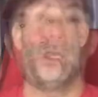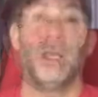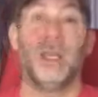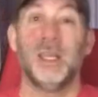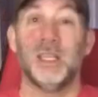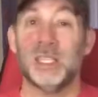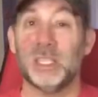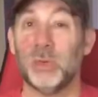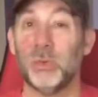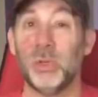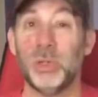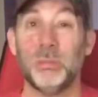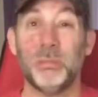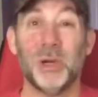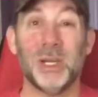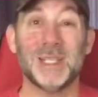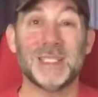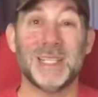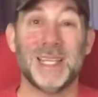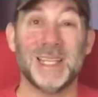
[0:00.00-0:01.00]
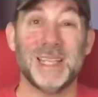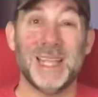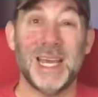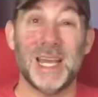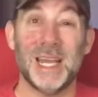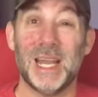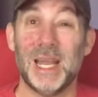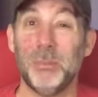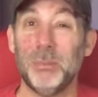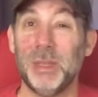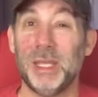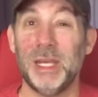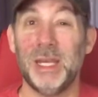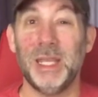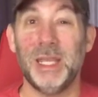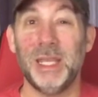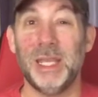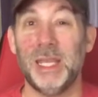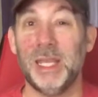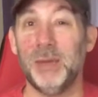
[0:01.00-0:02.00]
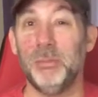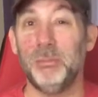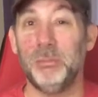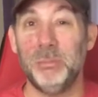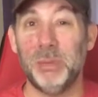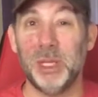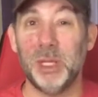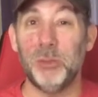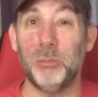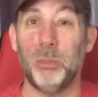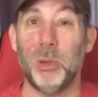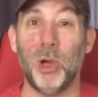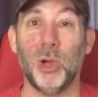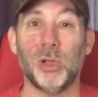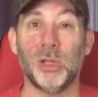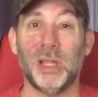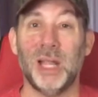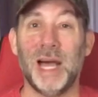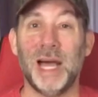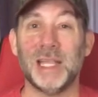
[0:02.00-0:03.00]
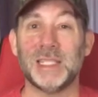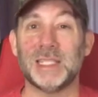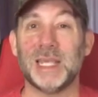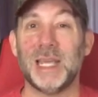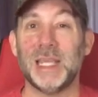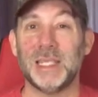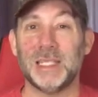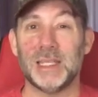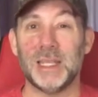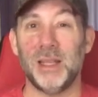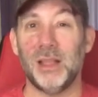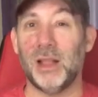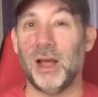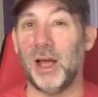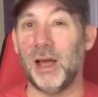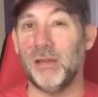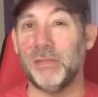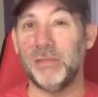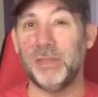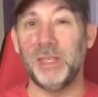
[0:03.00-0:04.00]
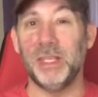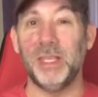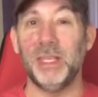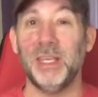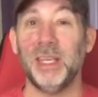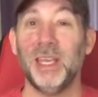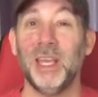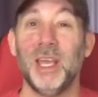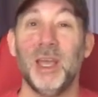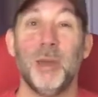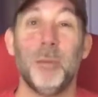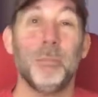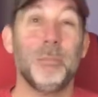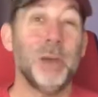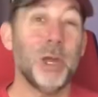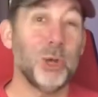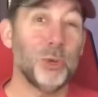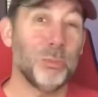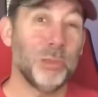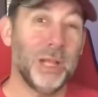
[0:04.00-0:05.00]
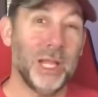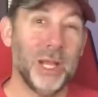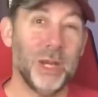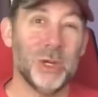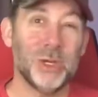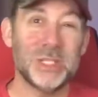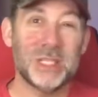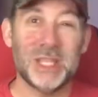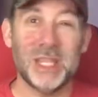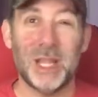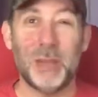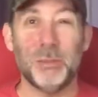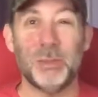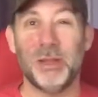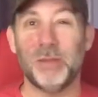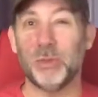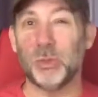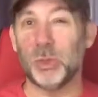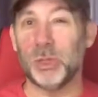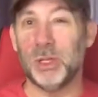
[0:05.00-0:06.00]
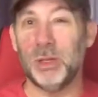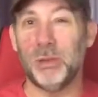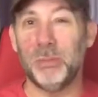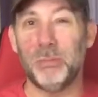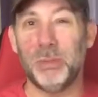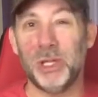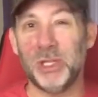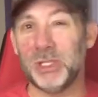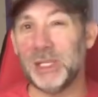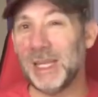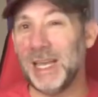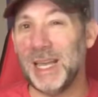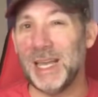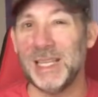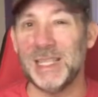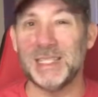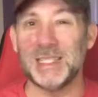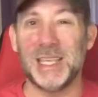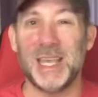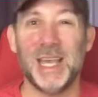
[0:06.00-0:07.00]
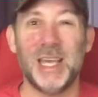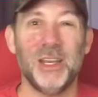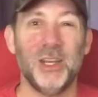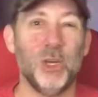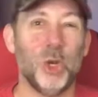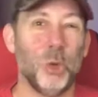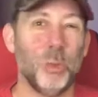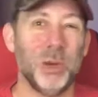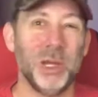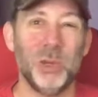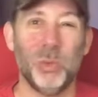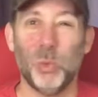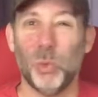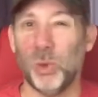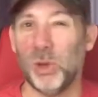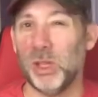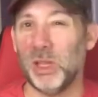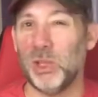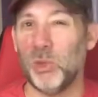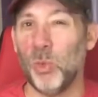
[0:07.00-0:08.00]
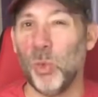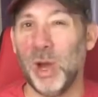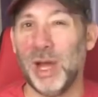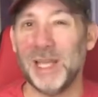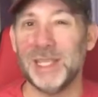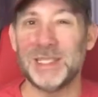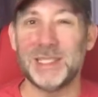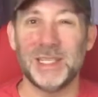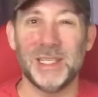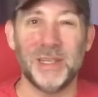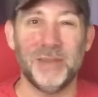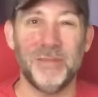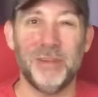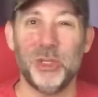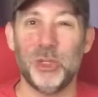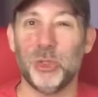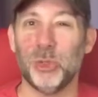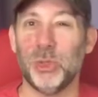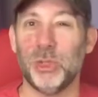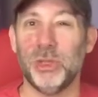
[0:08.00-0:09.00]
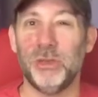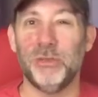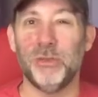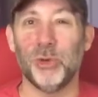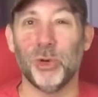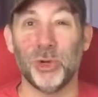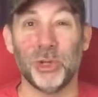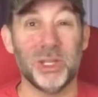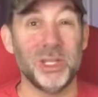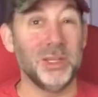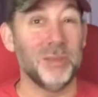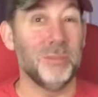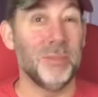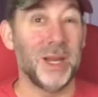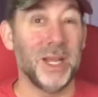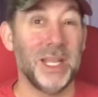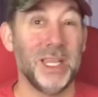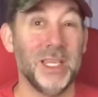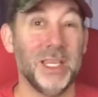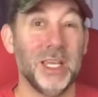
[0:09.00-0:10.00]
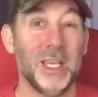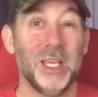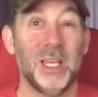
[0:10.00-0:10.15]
Generally pucks like that I'm getting in big bulk lots. I sell off the better players, and then I'm left with a bunch of guys that nobody really wants individually for good money.